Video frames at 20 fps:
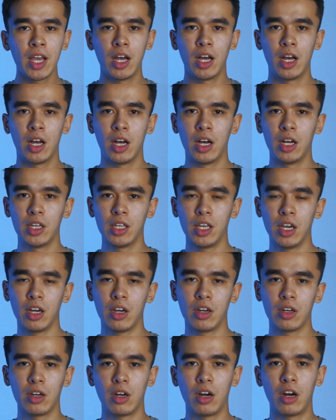
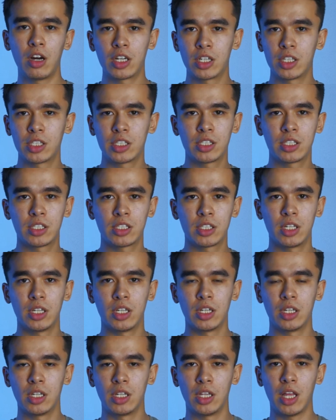Arts
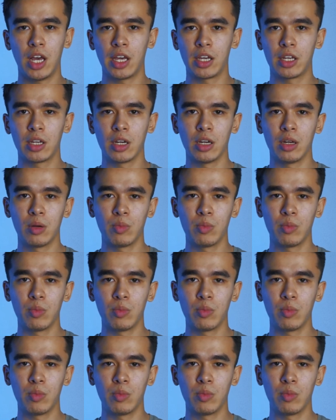like